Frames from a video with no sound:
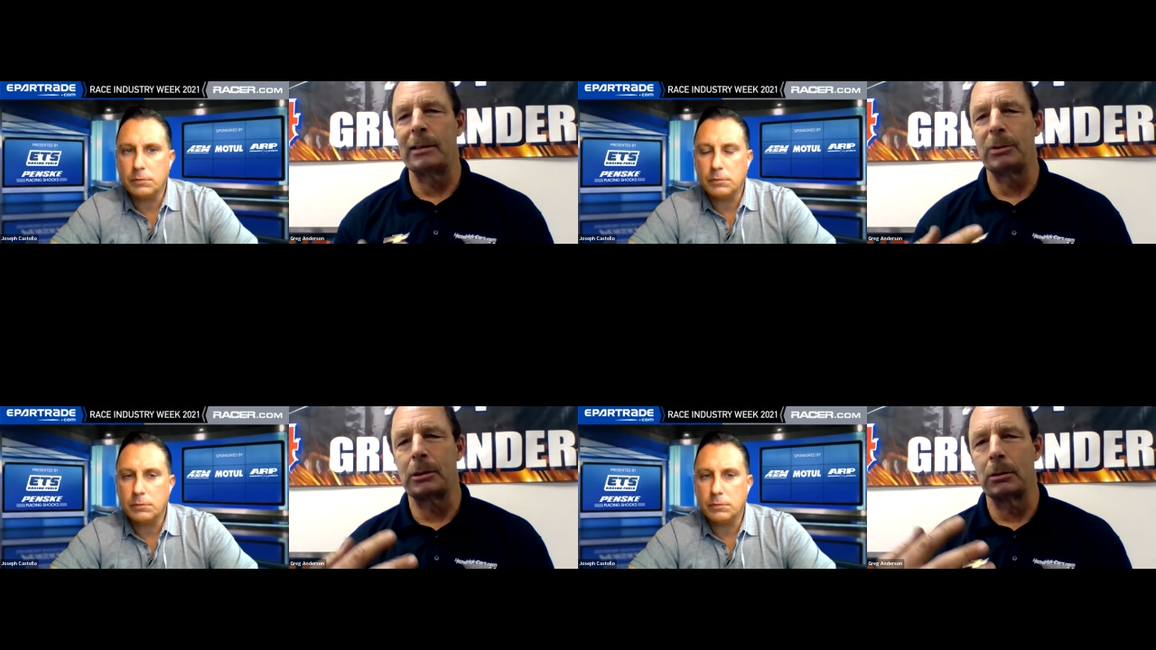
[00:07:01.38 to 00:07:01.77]

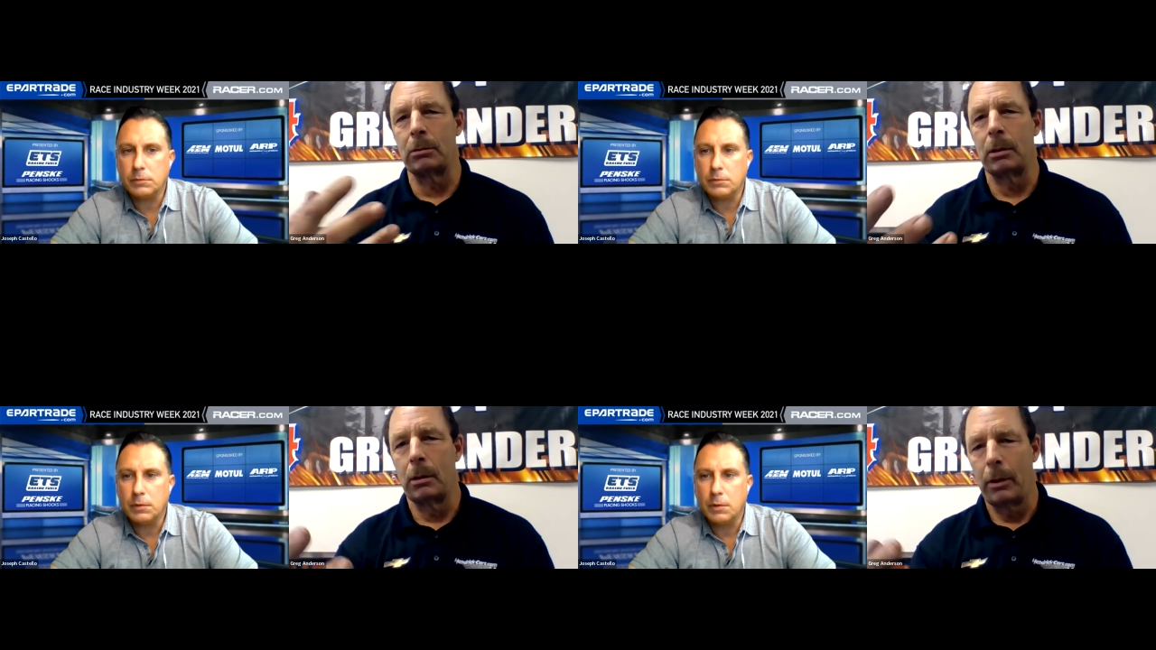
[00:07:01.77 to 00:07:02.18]
Speaker 1: seems
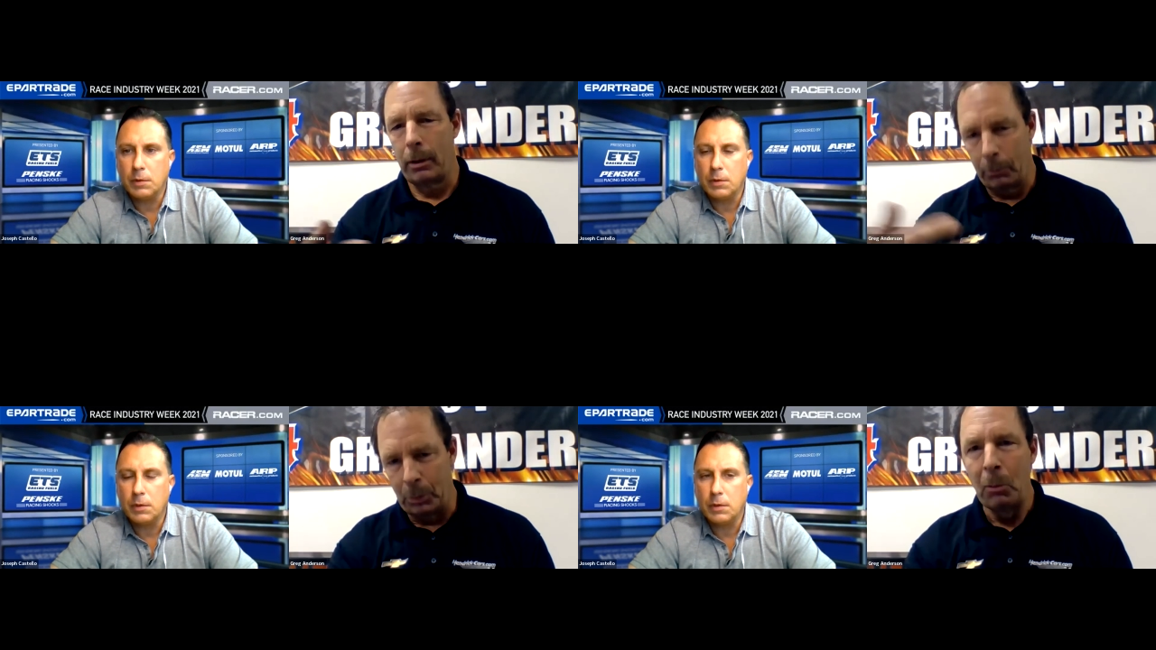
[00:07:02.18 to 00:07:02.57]
to,
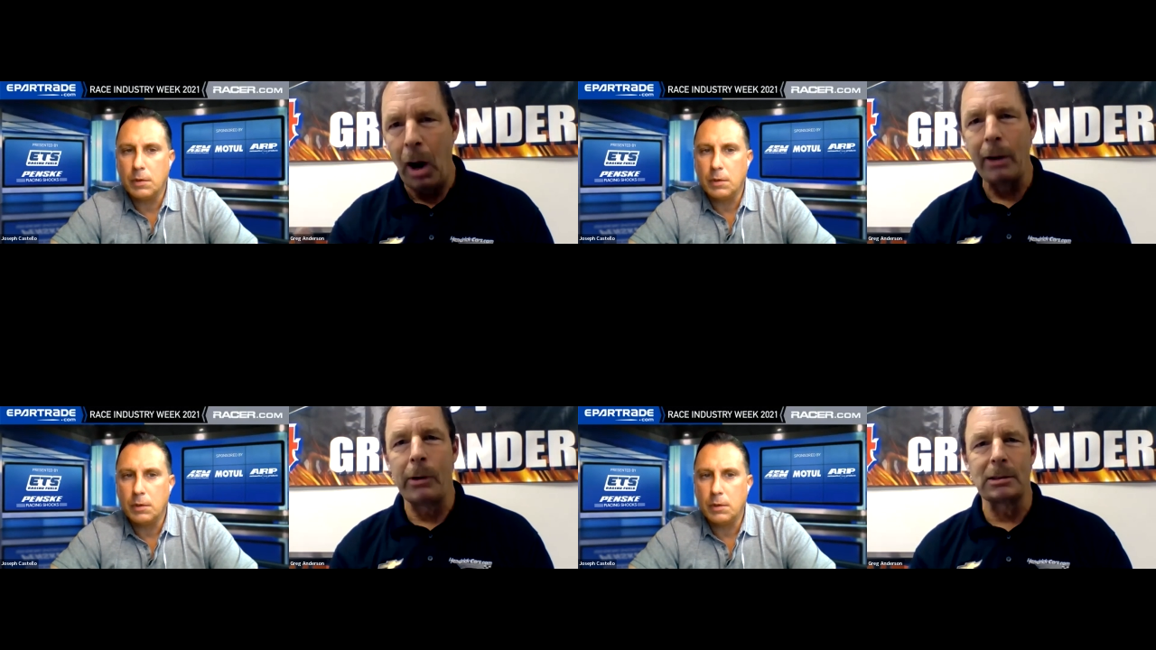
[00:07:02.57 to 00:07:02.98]
be
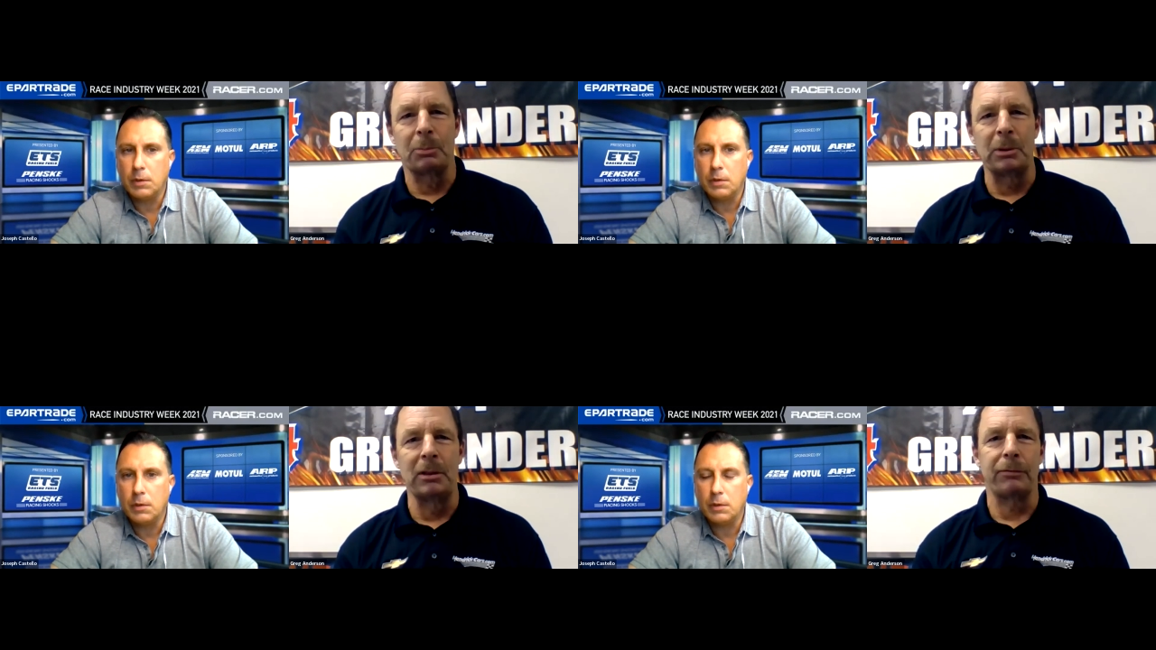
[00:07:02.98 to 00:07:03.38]
my
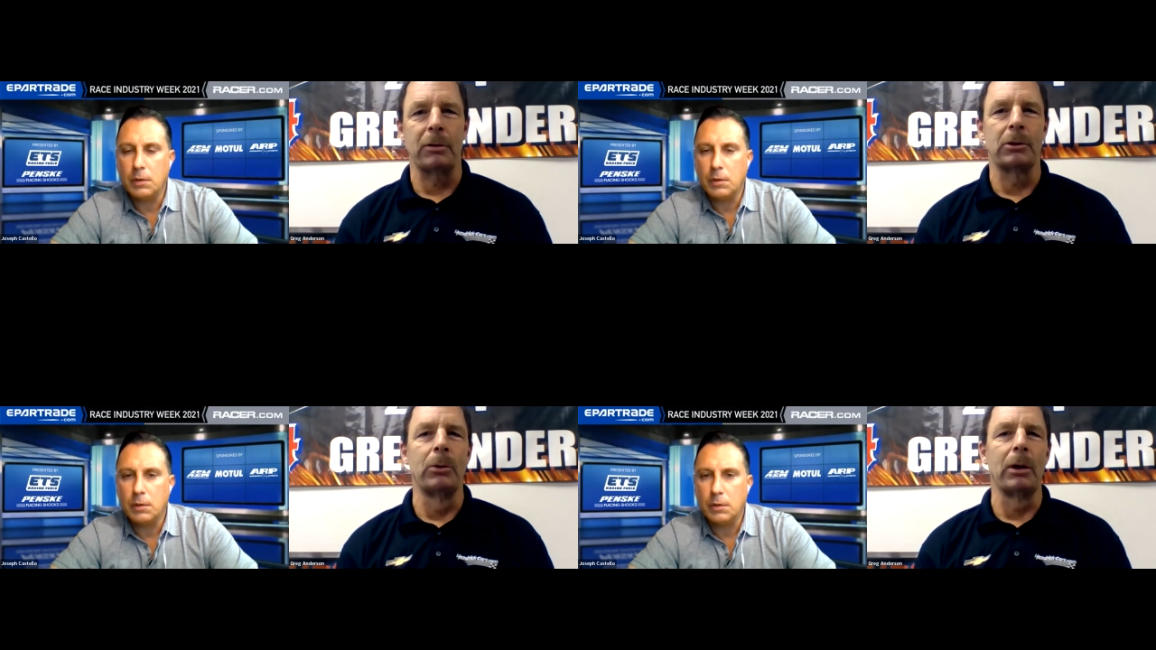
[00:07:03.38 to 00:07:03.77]
recipe
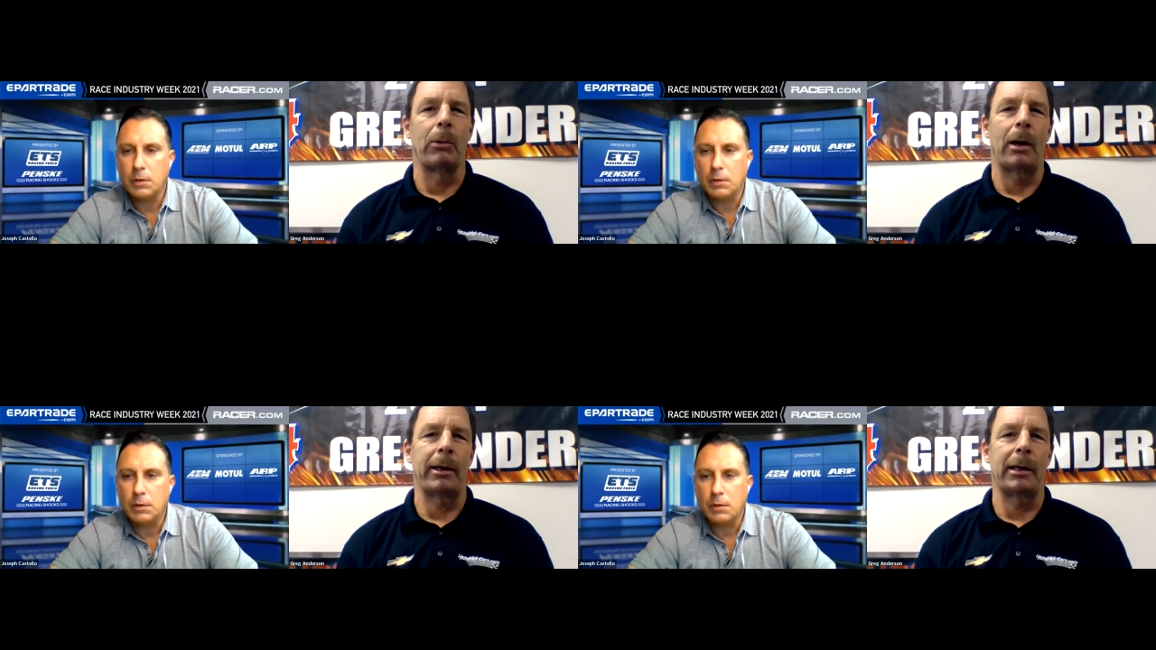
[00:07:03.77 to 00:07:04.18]
for
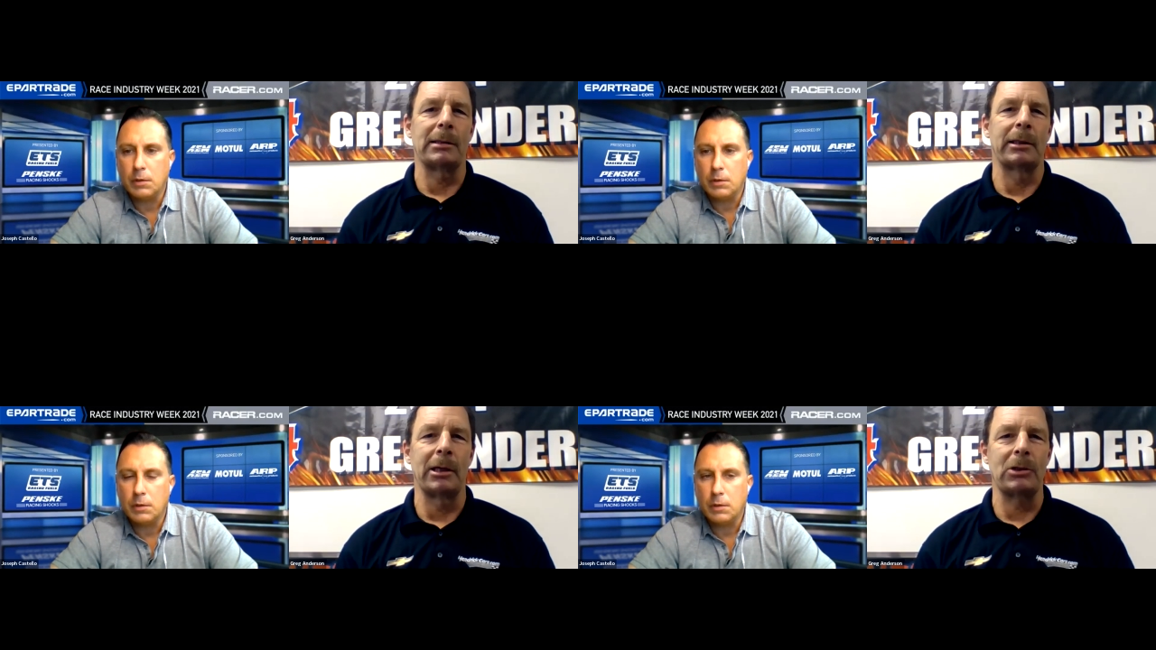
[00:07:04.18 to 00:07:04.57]
doing well. I
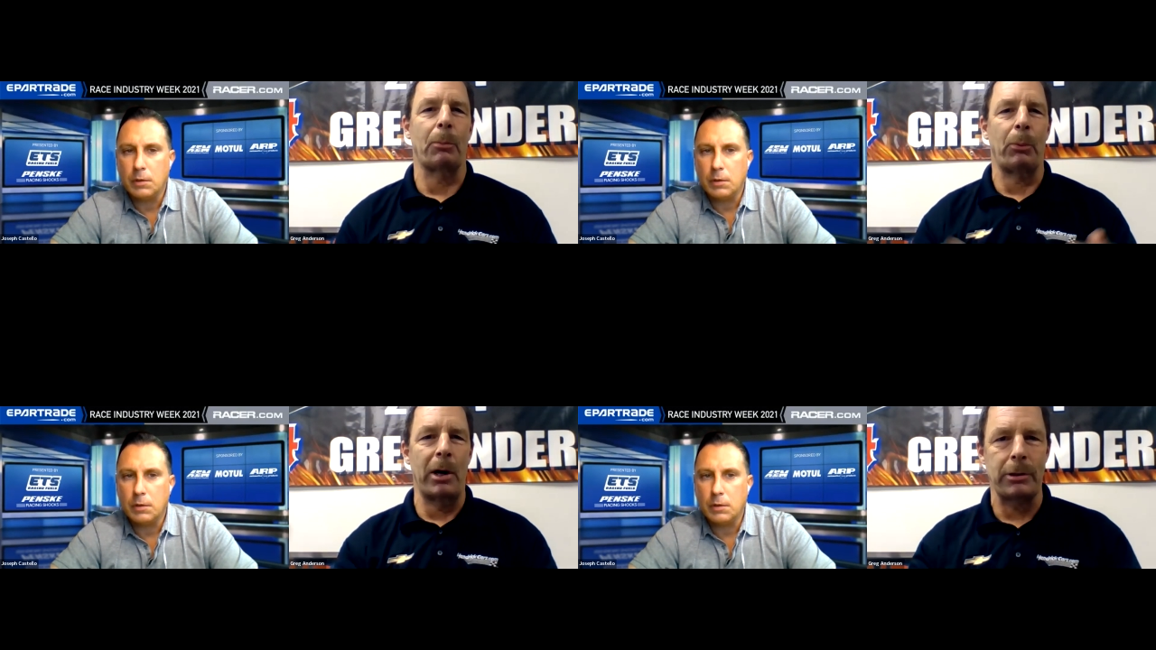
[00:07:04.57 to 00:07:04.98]
guess the
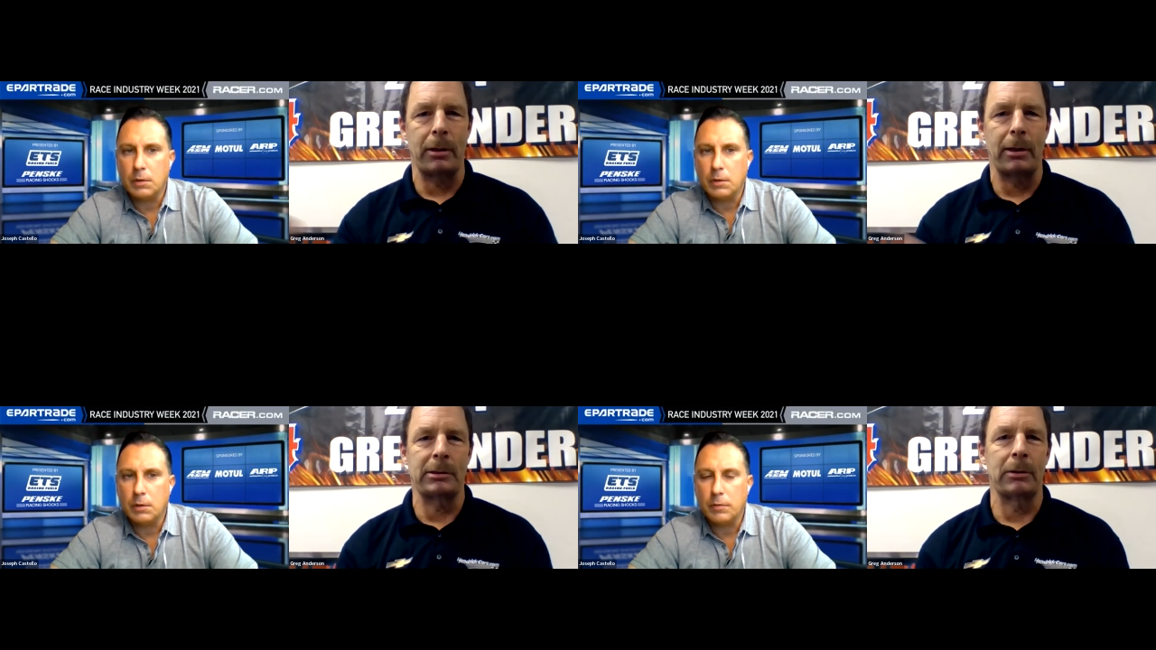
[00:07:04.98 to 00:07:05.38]
extra pressure,